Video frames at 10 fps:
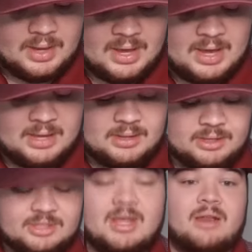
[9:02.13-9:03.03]
in the
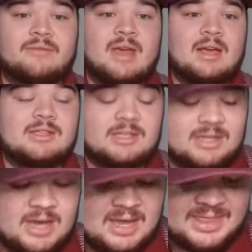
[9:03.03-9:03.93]
state of Texas,
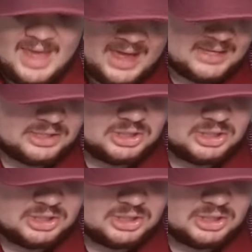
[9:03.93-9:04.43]
and that is